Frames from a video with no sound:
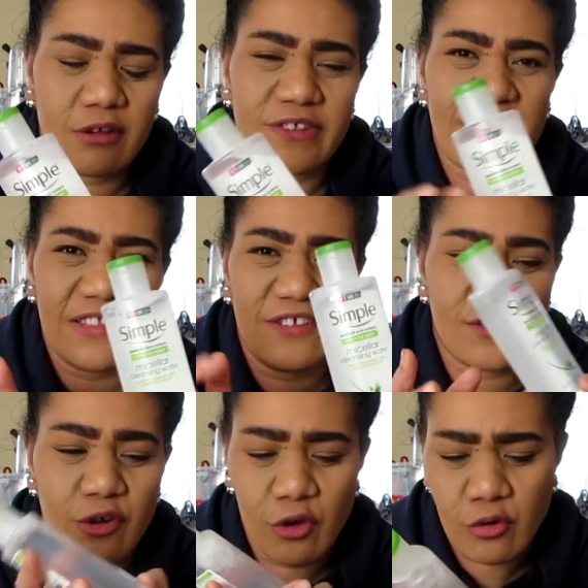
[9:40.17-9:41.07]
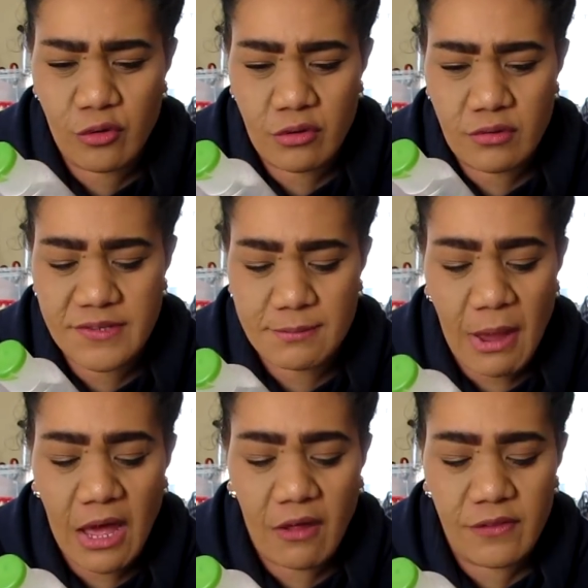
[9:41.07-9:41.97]
because like there's no
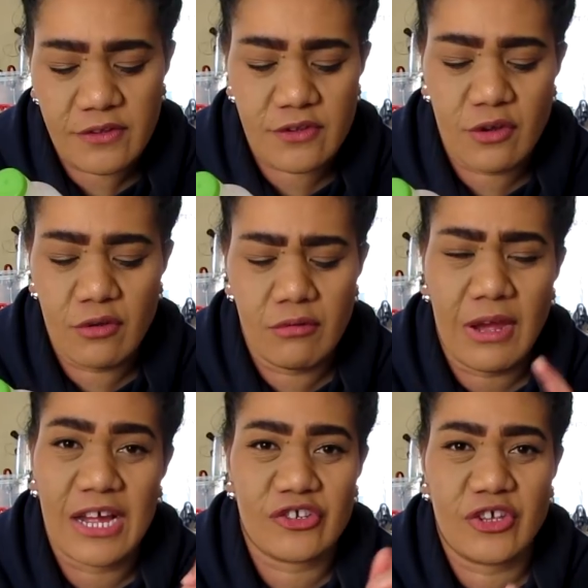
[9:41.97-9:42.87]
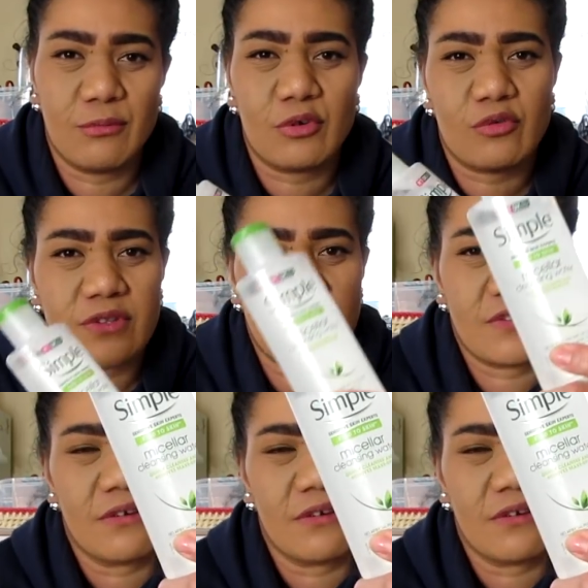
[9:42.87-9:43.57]
smell, there's no harsh chemicals and